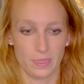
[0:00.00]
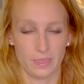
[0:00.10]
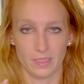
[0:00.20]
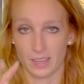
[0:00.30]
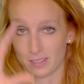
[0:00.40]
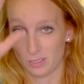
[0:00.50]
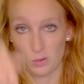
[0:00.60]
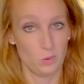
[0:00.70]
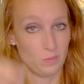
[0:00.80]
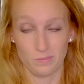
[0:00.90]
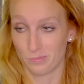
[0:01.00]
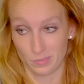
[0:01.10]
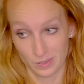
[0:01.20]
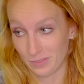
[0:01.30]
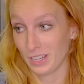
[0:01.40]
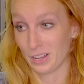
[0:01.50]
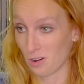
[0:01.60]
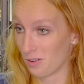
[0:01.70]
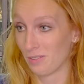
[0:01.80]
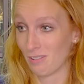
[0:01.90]
like do pretty
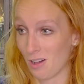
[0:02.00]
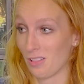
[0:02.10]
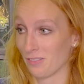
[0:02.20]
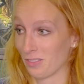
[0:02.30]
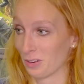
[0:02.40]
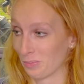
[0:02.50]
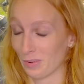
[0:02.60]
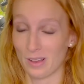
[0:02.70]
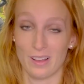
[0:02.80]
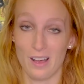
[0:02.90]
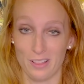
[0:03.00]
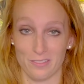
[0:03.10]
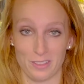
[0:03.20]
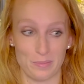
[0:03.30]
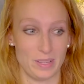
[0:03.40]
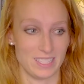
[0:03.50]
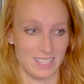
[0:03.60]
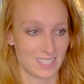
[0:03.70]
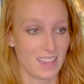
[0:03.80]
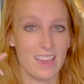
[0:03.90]
all of their
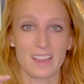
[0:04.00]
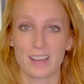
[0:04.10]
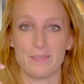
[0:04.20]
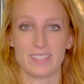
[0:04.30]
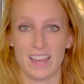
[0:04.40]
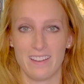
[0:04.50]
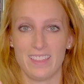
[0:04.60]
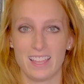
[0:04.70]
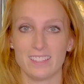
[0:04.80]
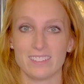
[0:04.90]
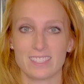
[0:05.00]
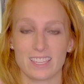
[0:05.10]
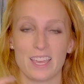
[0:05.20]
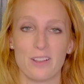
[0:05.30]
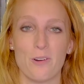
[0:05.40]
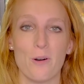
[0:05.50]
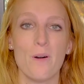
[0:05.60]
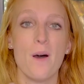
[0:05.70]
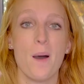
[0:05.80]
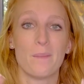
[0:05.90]
business, comes out of that little slit and
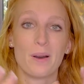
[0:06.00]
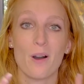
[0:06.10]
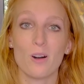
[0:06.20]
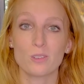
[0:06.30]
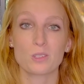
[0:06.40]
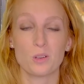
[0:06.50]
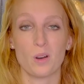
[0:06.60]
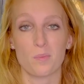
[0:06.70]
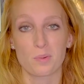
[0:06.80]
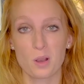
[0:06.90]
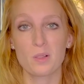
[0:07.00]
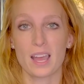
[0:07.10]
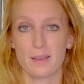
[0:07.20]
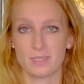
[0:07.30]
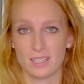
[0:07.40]
hole. But also a prolapse